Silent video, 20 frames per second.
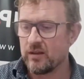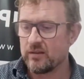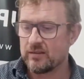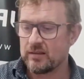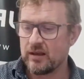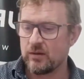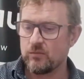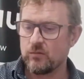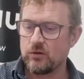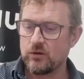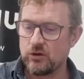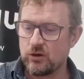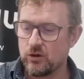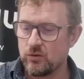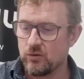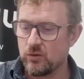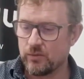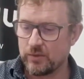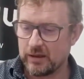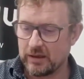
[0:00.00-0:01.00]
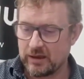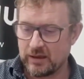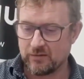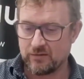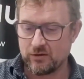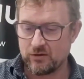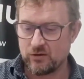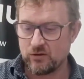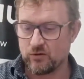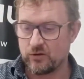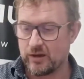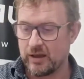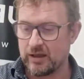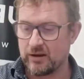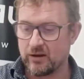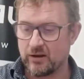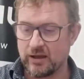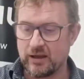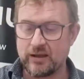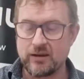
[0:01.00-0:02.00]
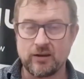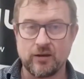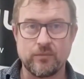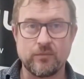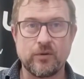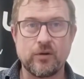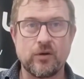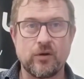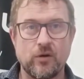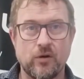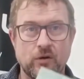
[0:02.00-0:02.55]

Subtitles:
then you will be given your NIE number